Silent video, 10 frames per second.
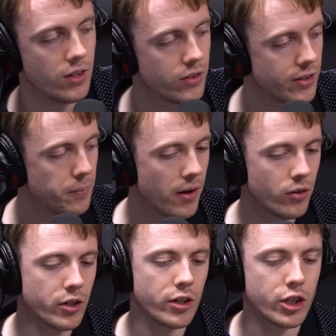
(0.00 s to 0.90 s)
the
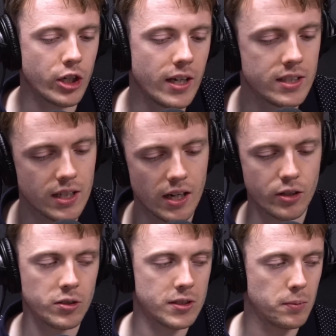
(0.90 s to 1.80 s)
American cheese, I
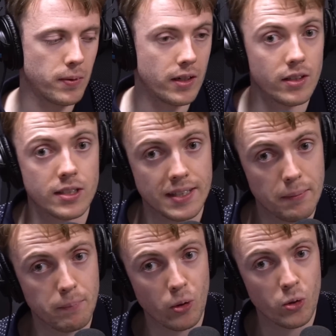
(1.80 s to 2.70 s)
used to be in the
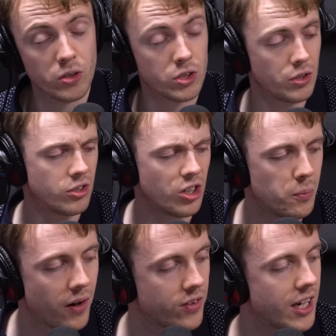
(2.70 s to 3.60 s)
same boat as you, Joe,
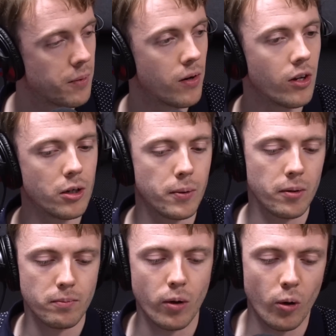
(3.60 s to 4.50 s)
but I've came a little
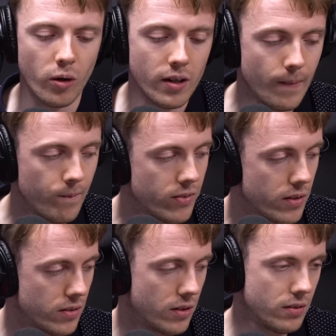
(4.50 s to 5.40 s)
bit more
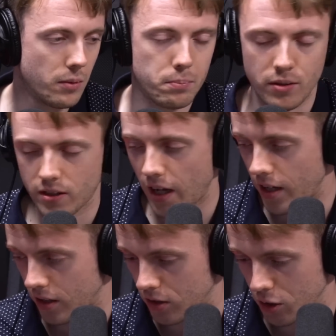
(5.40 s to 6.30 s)

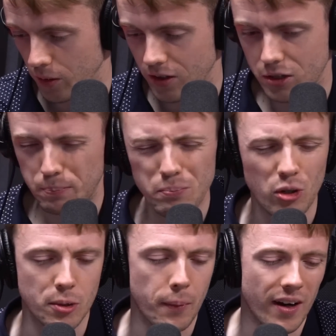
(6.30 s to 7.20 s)
empathetic to it. There's
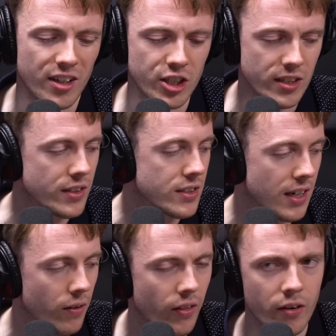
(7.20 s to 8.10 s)
much better cheese
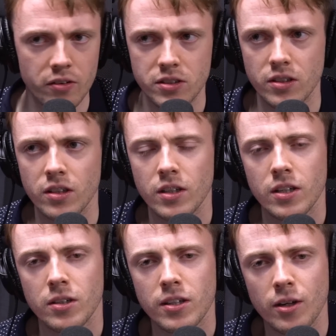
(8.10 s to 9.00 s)
out there, isn't
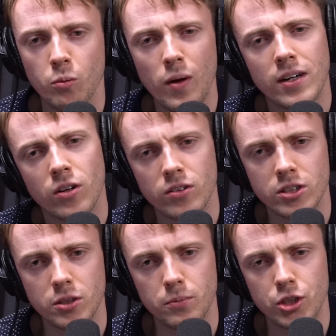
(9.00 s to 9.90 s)
there? Whack on
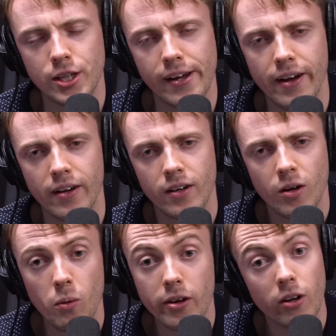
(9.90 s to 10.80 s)
some cheddar,
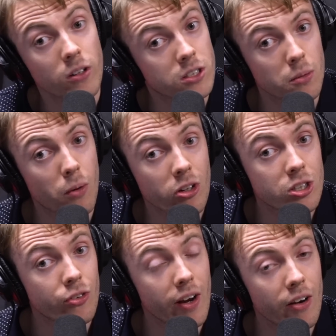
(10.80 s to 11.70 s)
whack on some
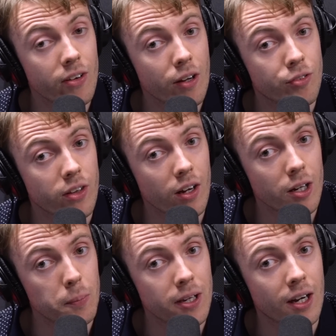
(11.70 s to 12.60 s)
mozzarella even. That
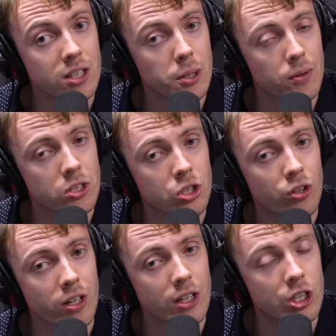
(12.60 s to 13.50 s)
can be nice, a bit of
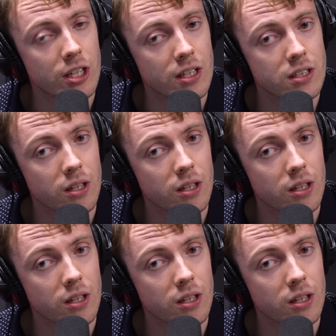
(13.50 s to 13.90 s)
stringy cheese.